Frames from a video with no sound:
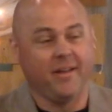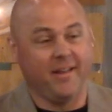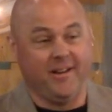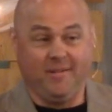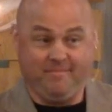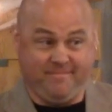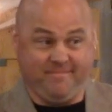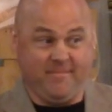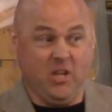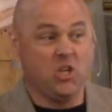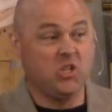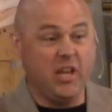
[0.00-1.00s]
You know,
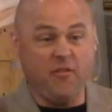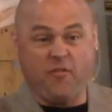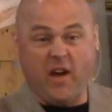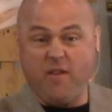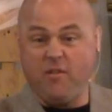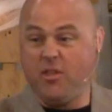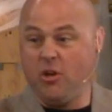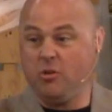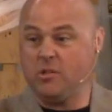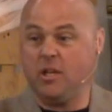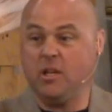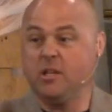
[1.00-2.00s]
you say five of
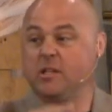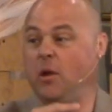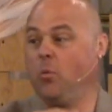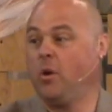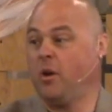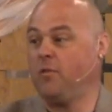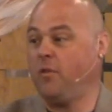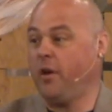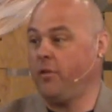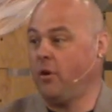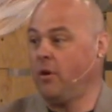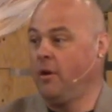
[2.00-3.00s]
those, and then you say one Our
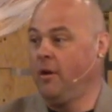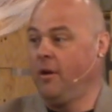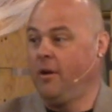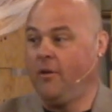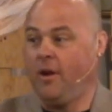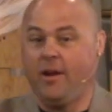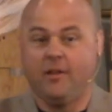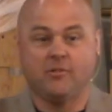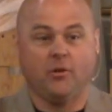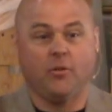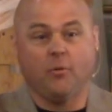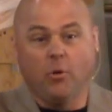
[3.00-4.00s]
Father, right?
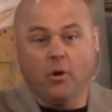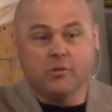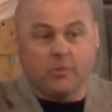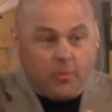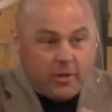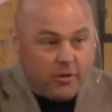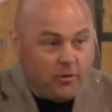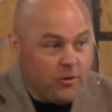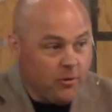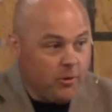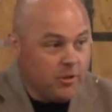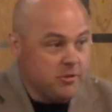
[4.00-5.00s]
So the rosary, when you're
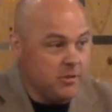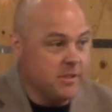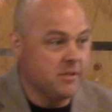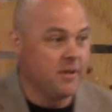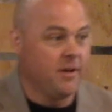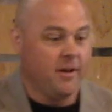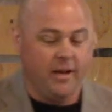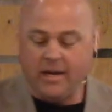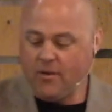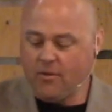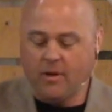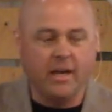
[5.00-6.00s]
doing your rosaries, I
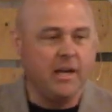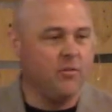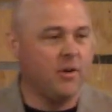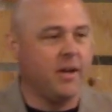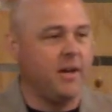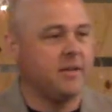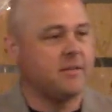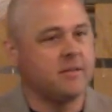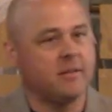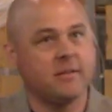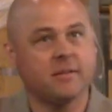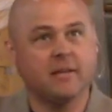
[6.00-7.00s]
never, I never got
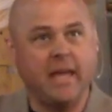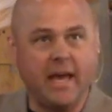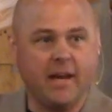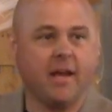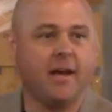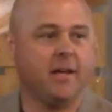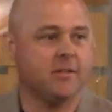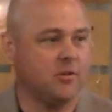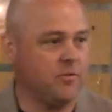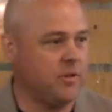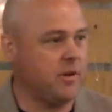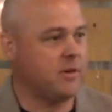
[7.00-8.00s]
catechized
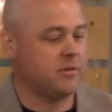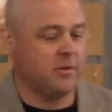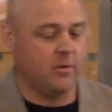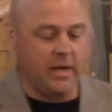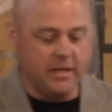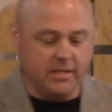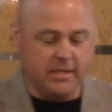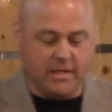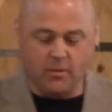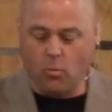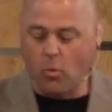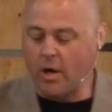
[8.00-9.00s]
over there, so I just
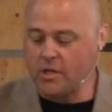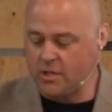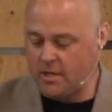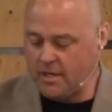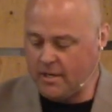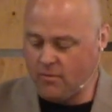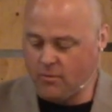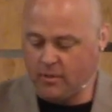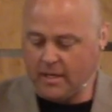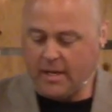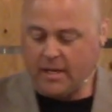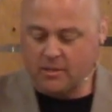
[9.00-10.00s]
had to watch it. I never
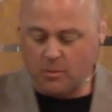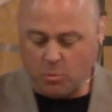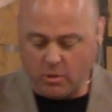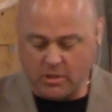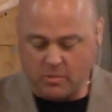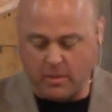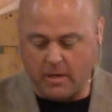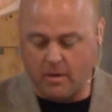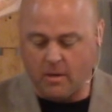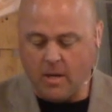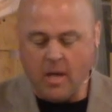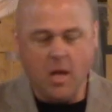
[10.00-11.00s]
really actually participated
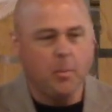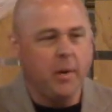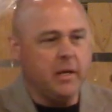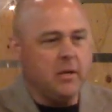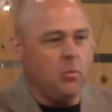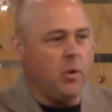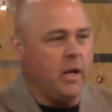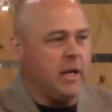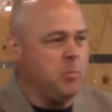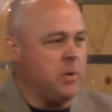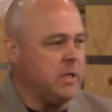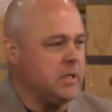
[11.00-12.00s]
in it. But I didn't want
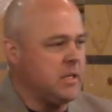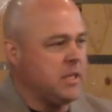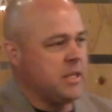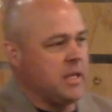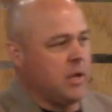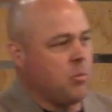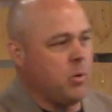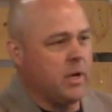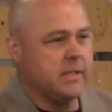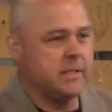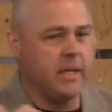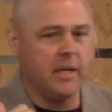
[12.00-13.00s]
anybody to think what
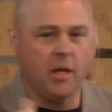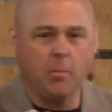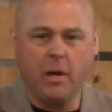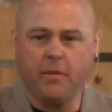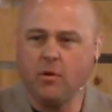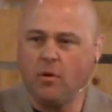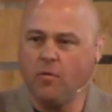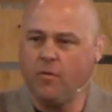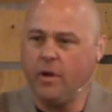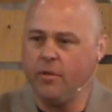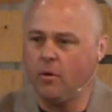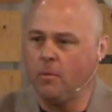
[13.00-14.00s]
I said about the Our
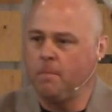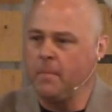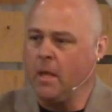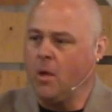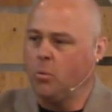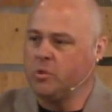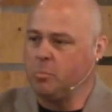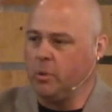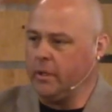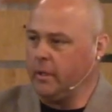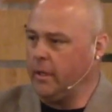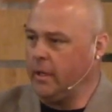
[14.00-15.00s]
Father was
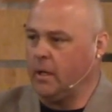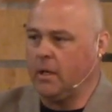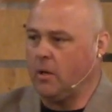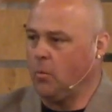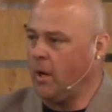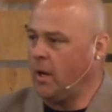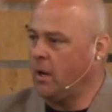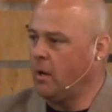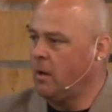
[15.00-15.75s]
belittling it in any way.